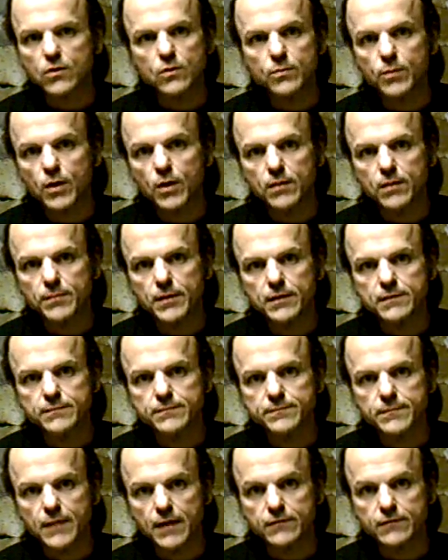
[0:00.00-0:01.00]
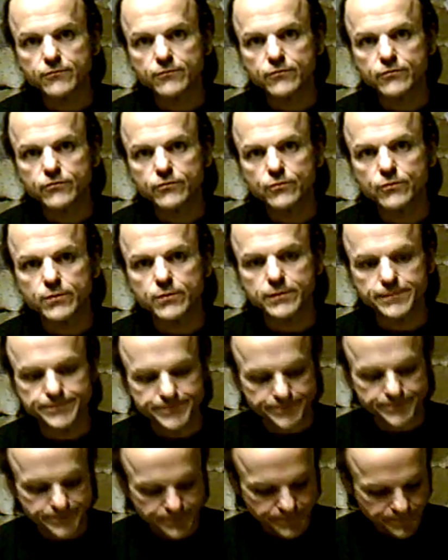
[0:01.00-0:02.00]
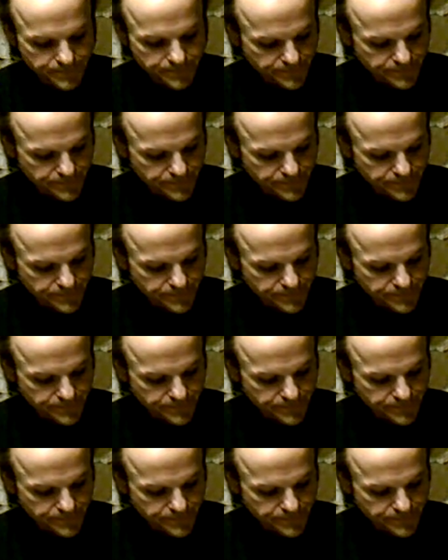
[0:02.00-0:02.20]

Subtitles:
Not Obama, that's for sure.